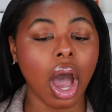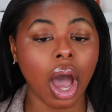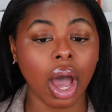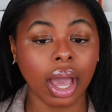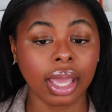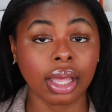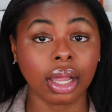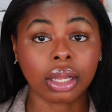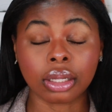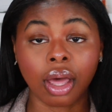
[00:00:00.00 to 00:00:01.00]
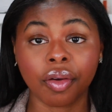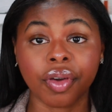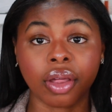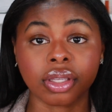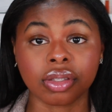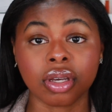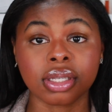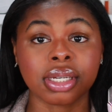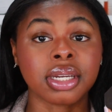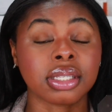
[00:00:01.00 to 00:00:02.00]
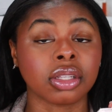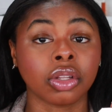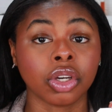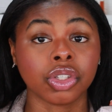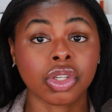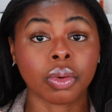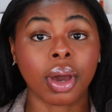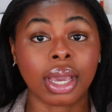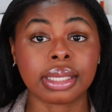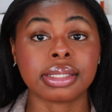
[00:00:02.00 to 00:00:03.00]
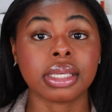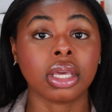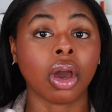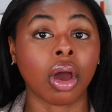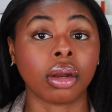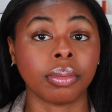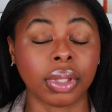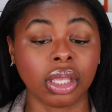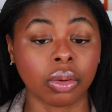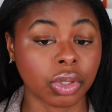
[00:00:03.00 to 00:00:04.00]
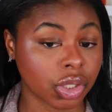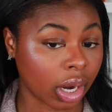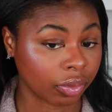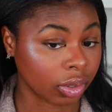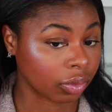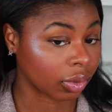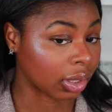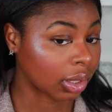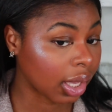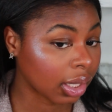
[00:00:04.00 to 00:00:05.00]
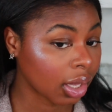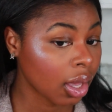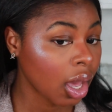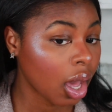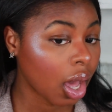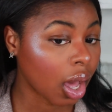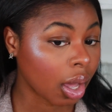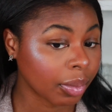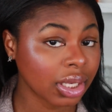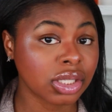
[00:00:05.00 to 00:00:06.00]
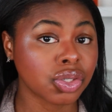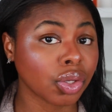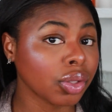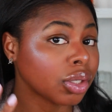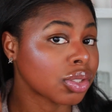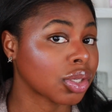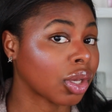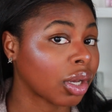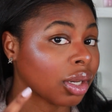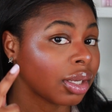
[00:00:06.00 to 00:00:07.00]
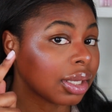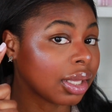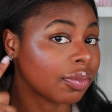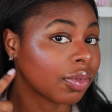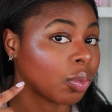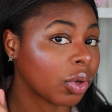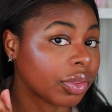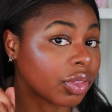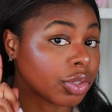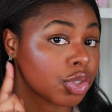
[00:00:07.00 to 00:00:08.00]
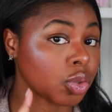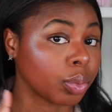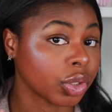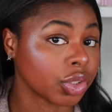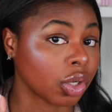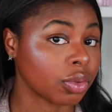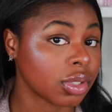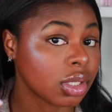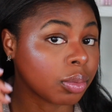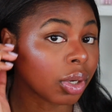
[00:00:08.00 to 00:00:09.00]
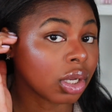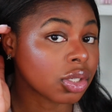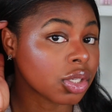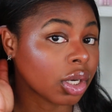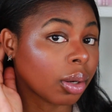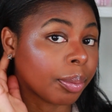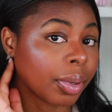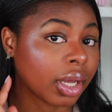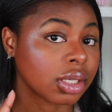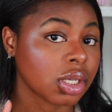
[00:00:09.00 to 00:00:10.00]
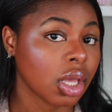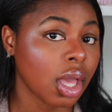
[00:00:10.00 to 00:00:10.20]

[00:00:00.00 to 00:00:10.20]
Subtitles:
I love how this looks, and it doesn't look too icy on me, which I really like. It still looks good even with the super toasty bronzer, but